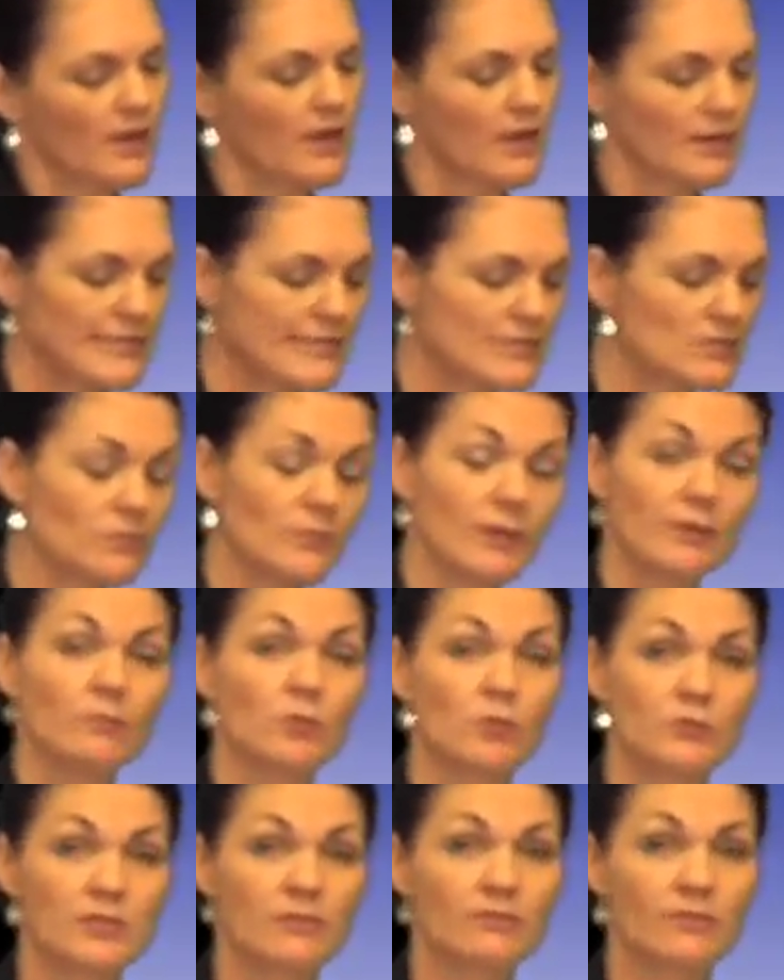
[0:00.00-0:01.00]
a little bit
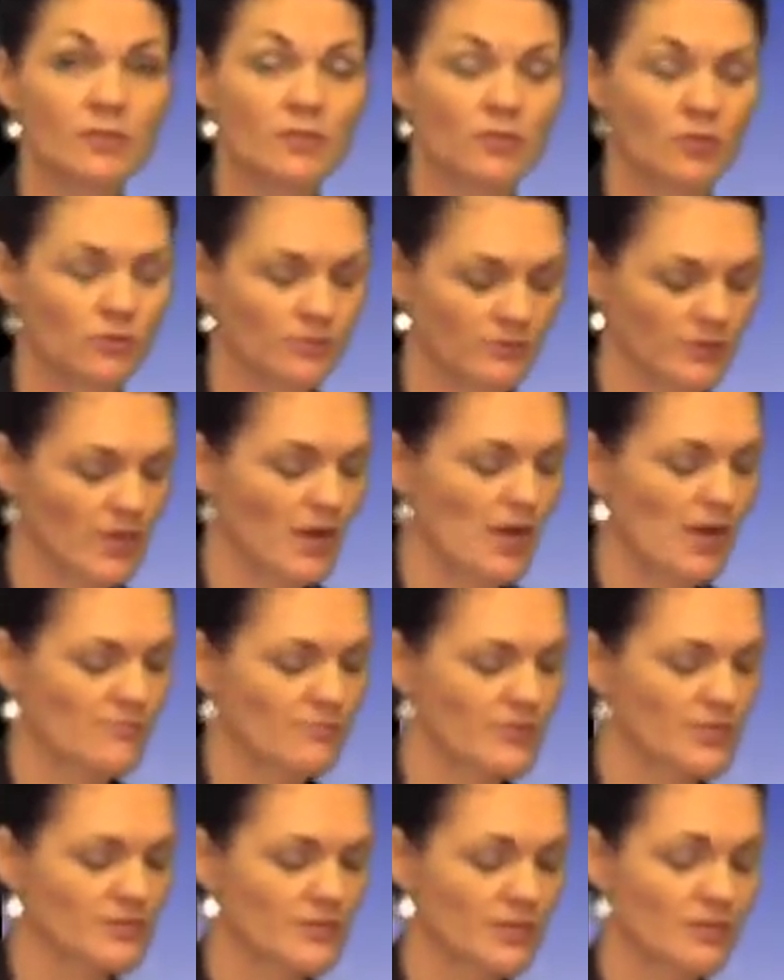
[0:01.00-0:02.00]
more difficult
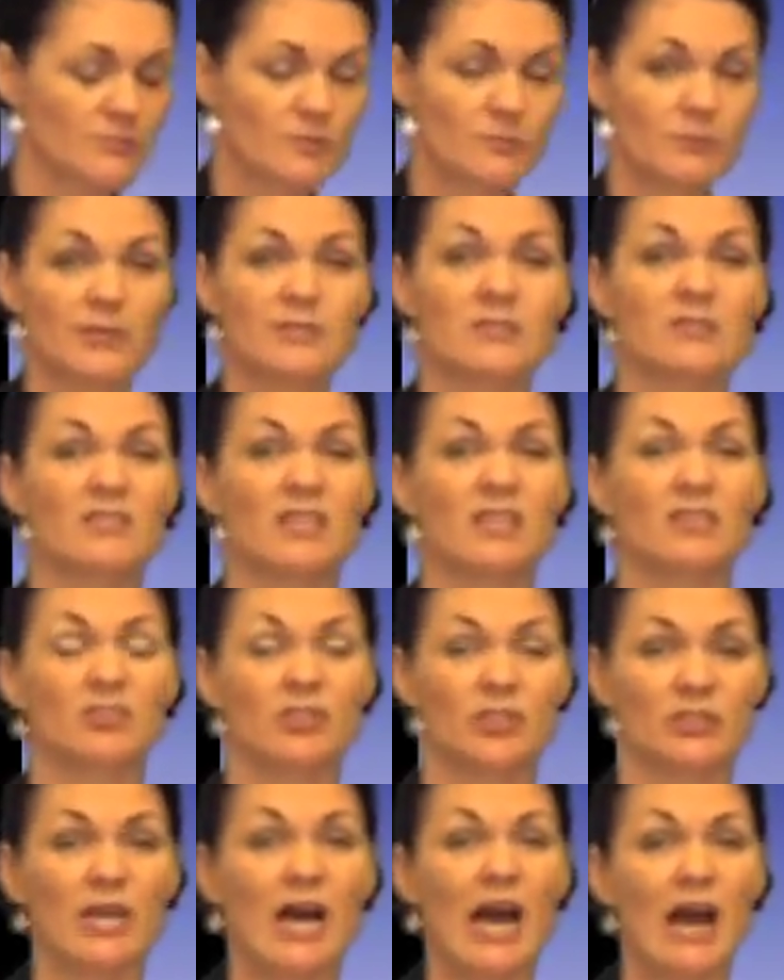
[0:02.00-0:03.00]
in terms of
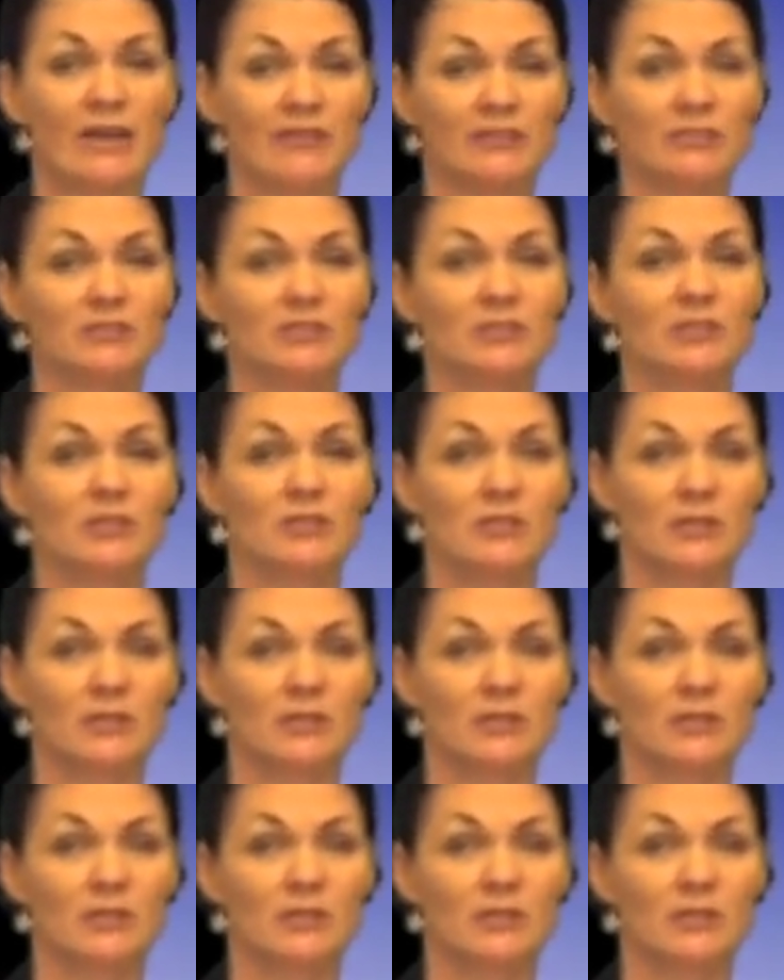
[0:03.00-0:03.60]
presentation and